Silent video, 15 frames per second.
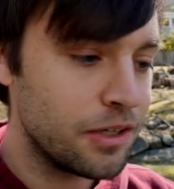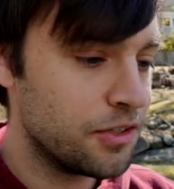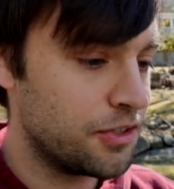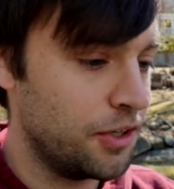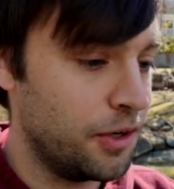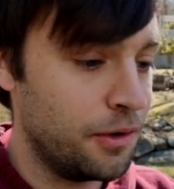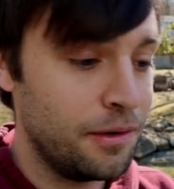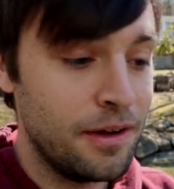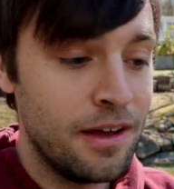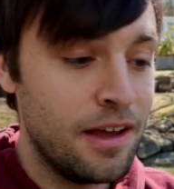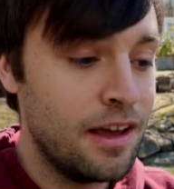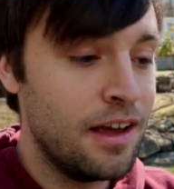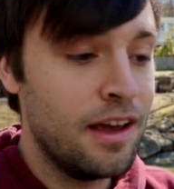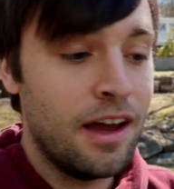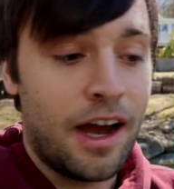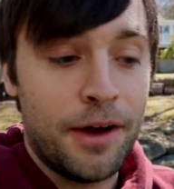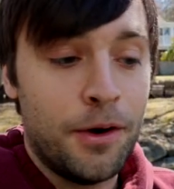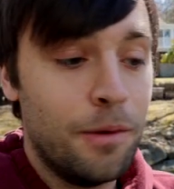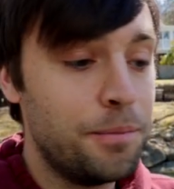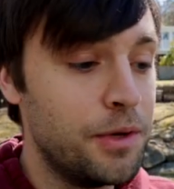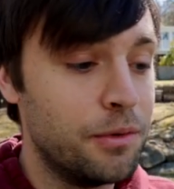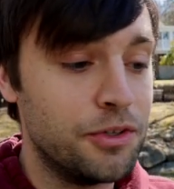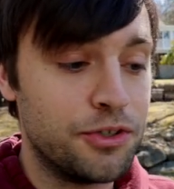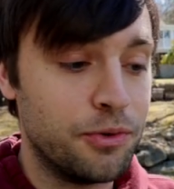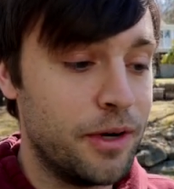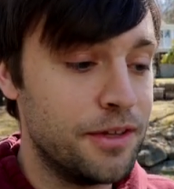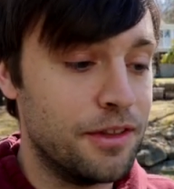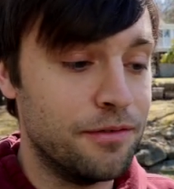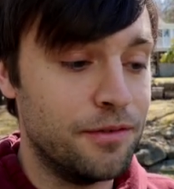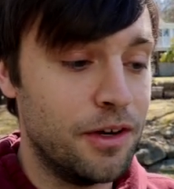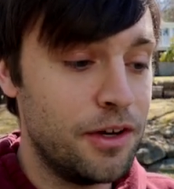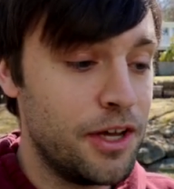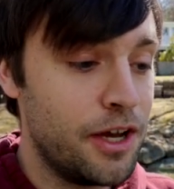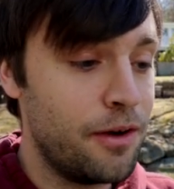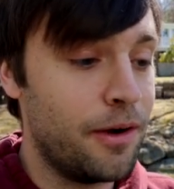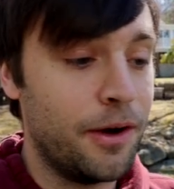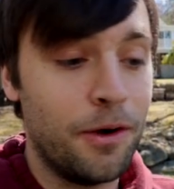So I hope you enjoyed the video.